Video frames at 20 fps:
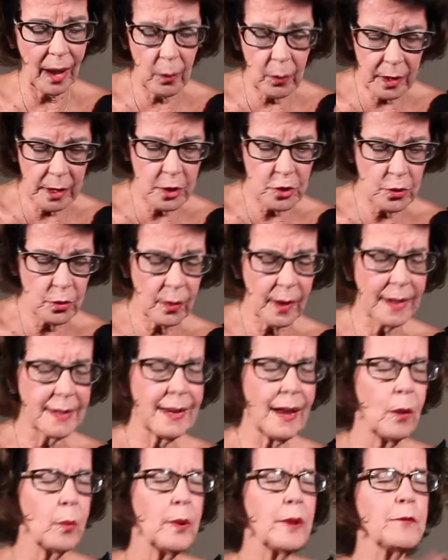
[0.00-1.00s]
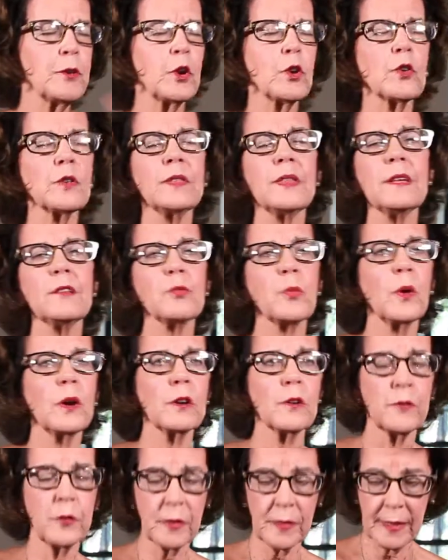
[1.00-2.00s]
I want to do it right now. We've heard these
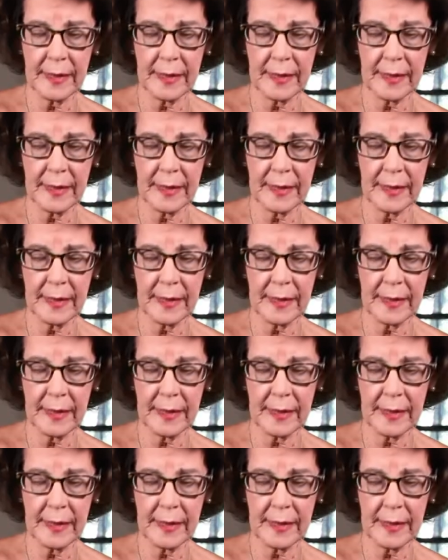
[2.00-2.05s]
wonderful